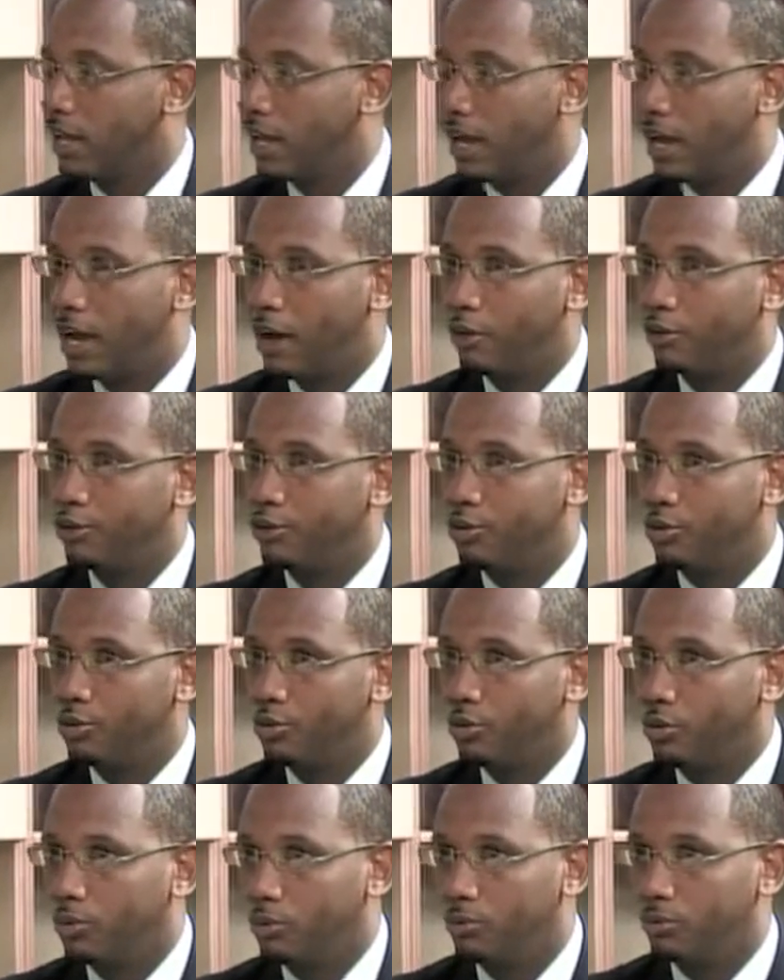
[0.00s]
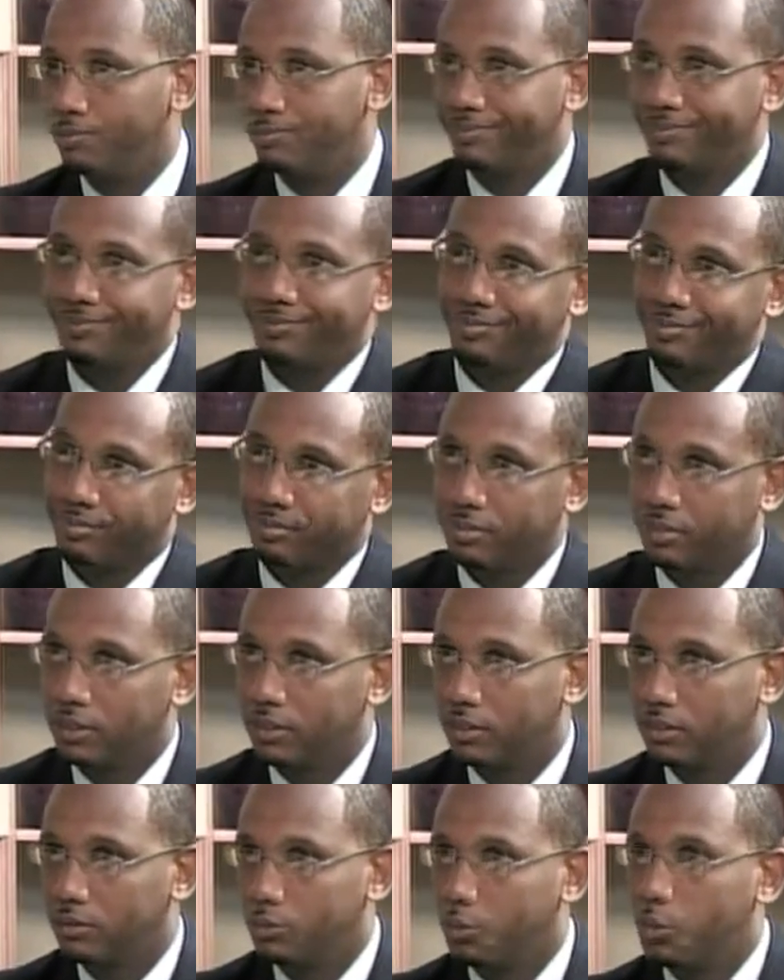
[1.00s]
How do you
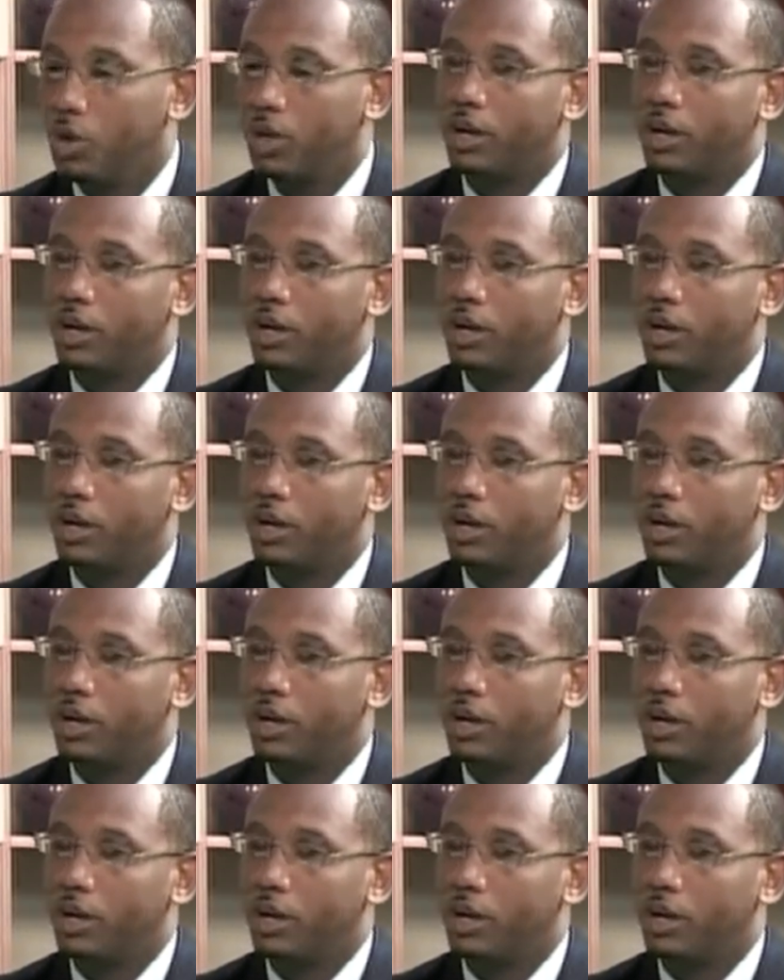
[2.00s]
work